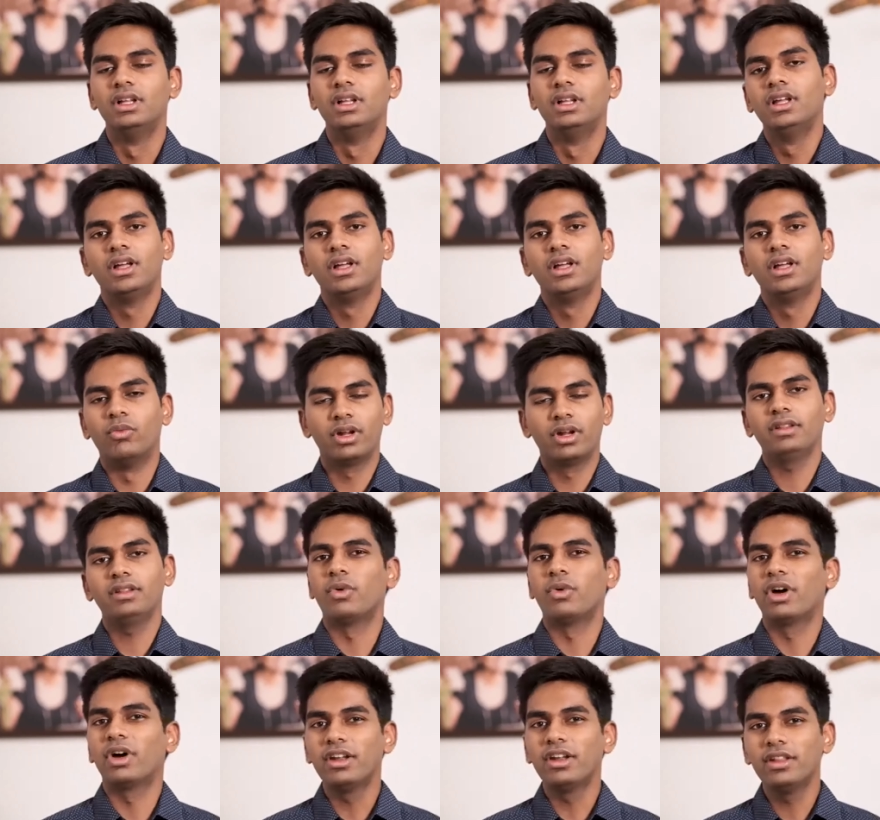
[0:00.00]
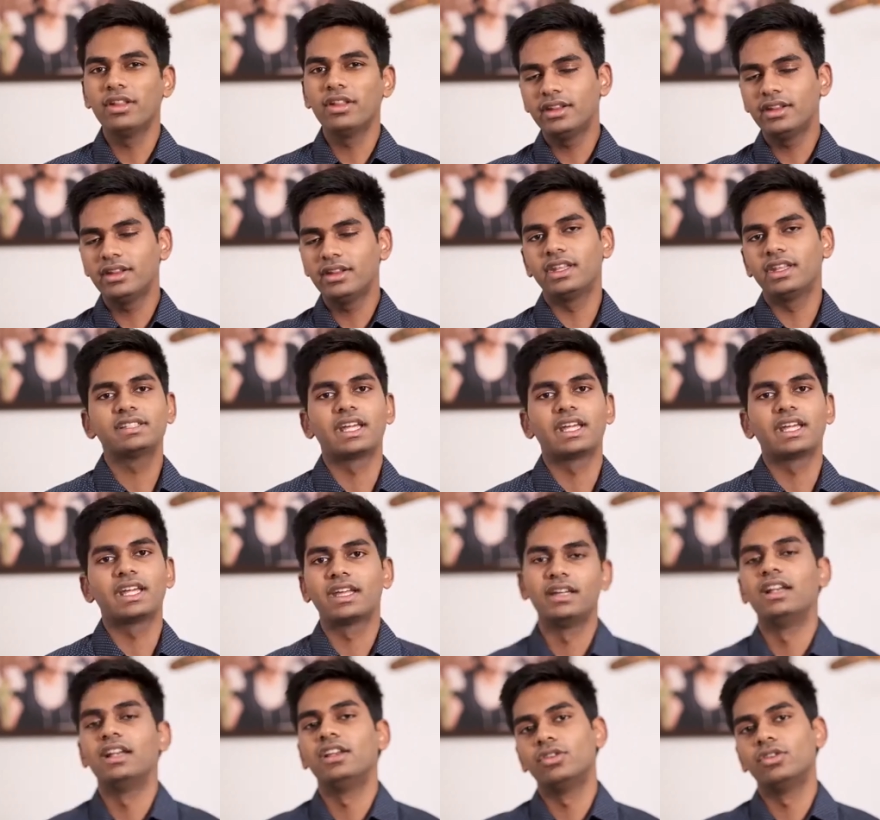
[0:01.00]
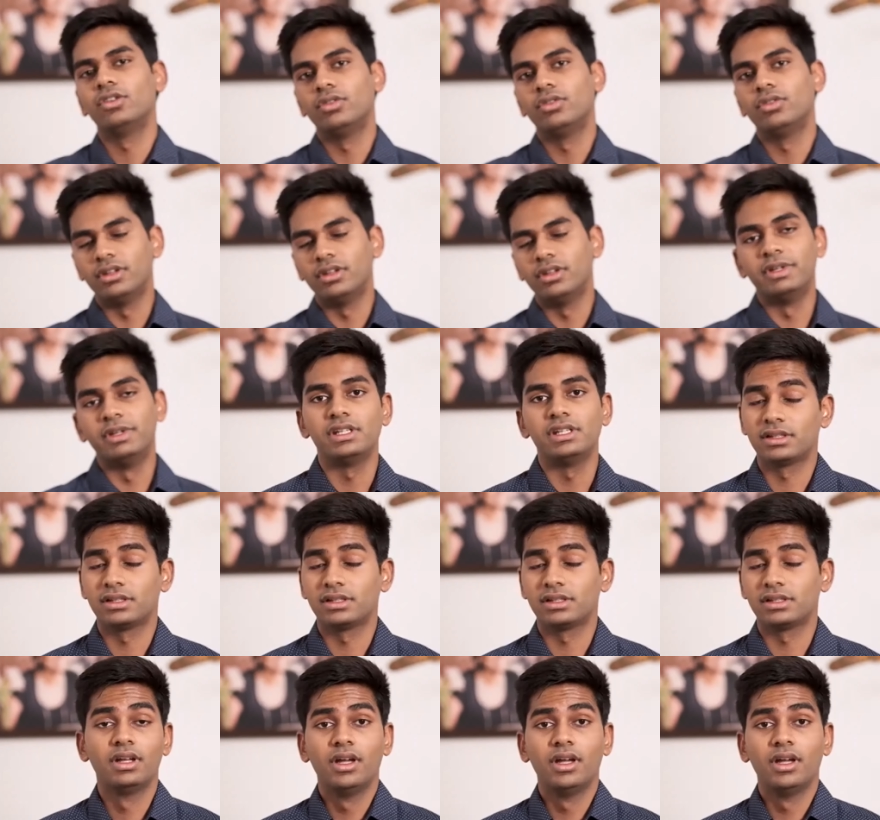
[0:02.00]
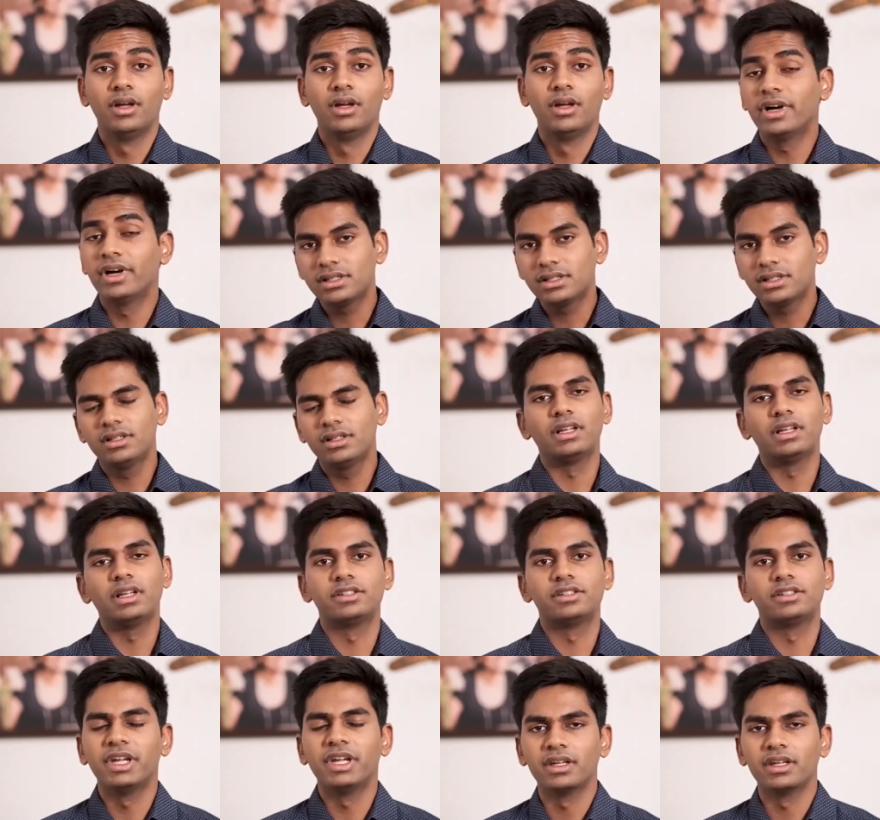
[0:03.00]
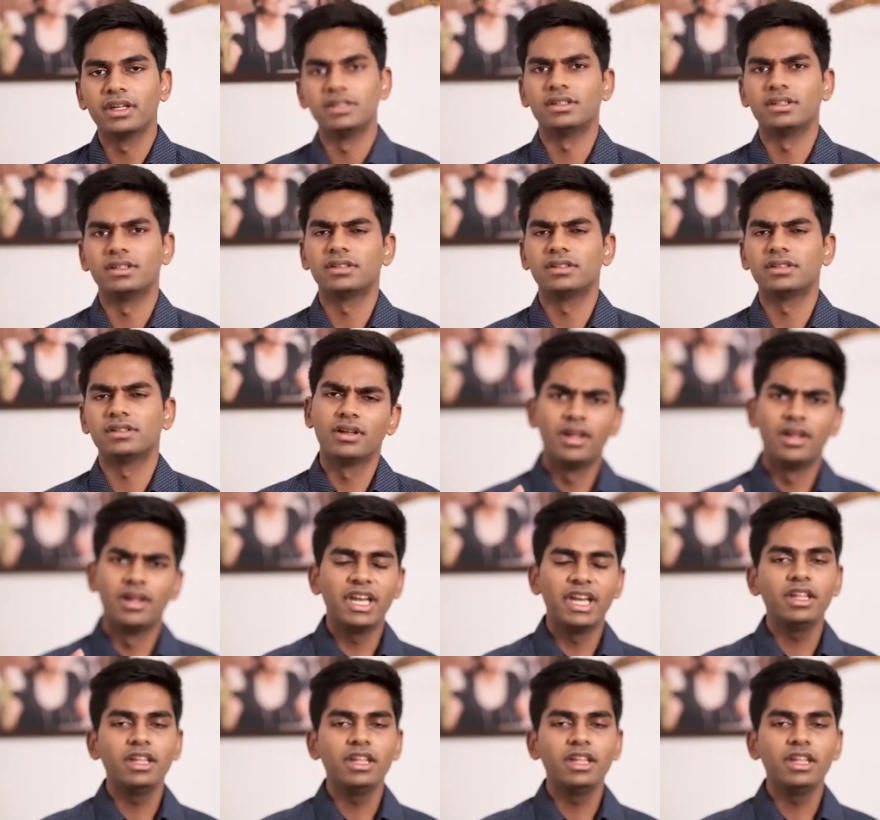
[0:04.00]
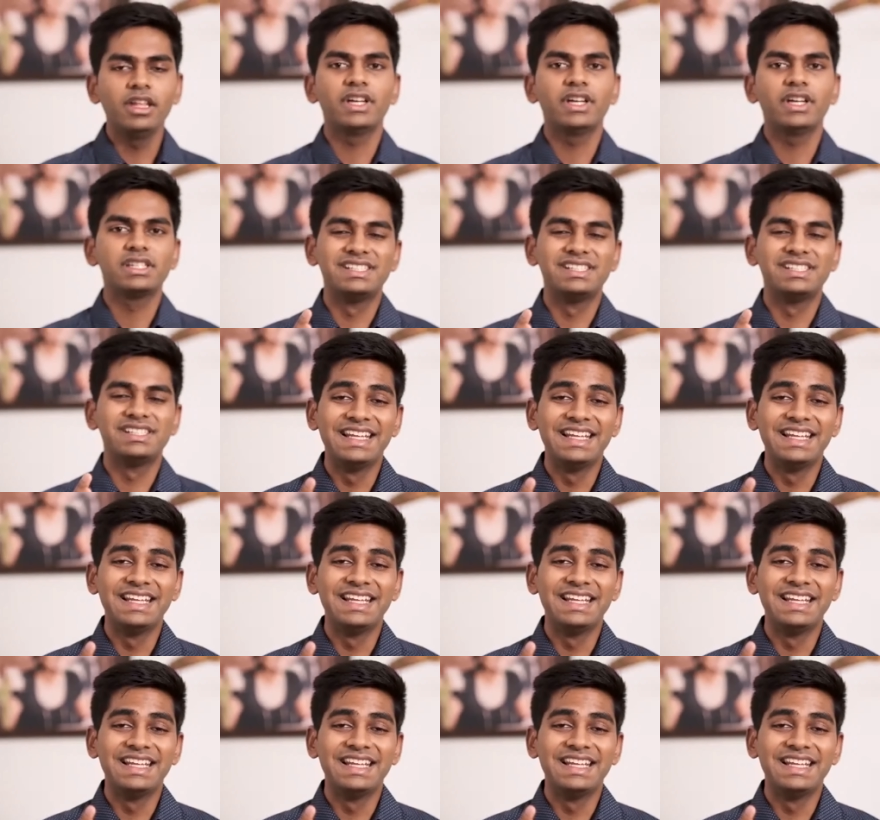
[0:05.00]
one of the one of the things i can tell you in the business personal experiences many of us delay our